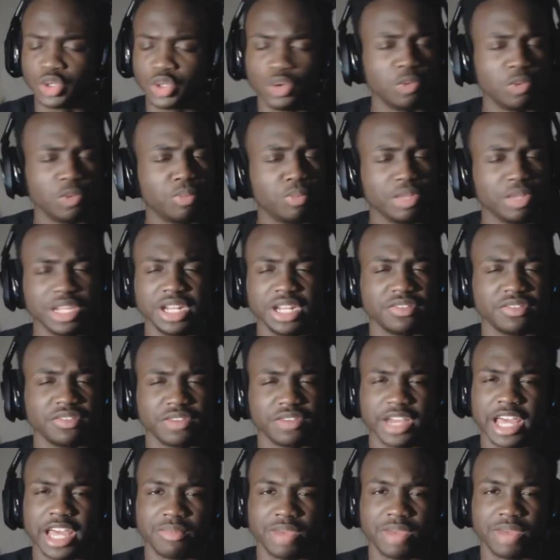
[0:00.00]
two completely
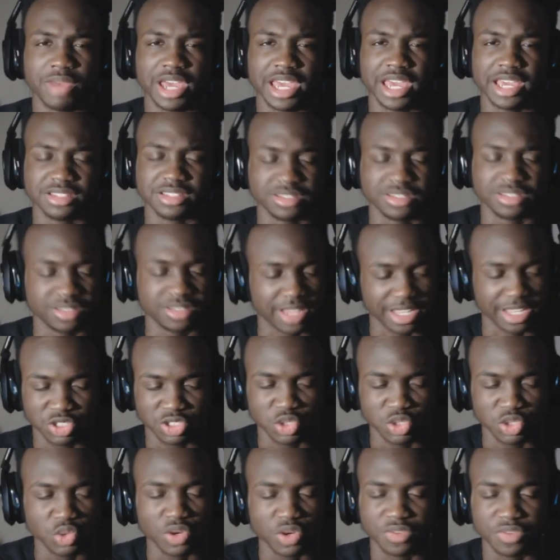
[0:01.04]
different animes,
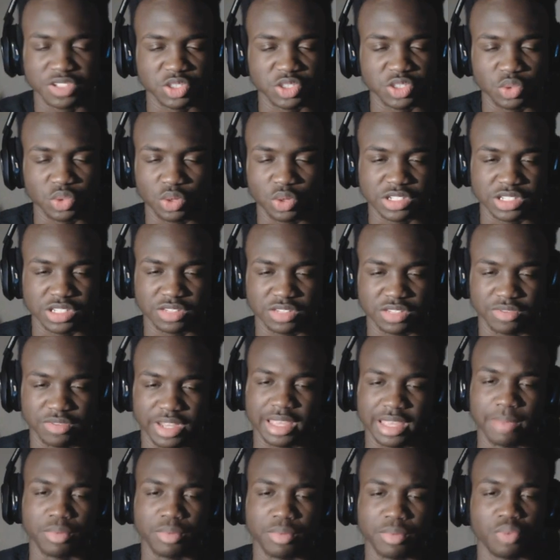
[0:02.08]
like two different stories and
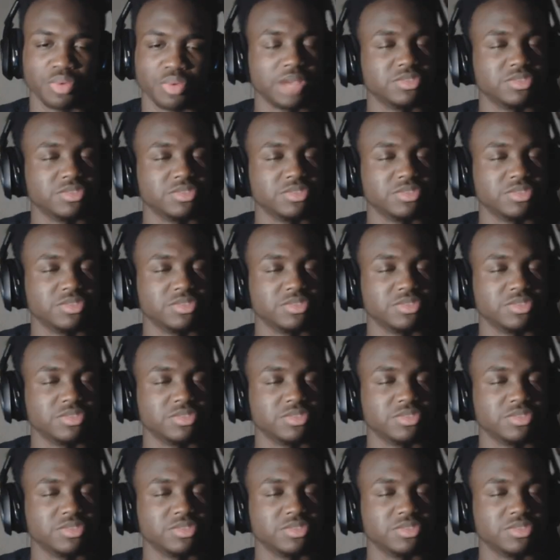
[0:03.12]
stuff like that.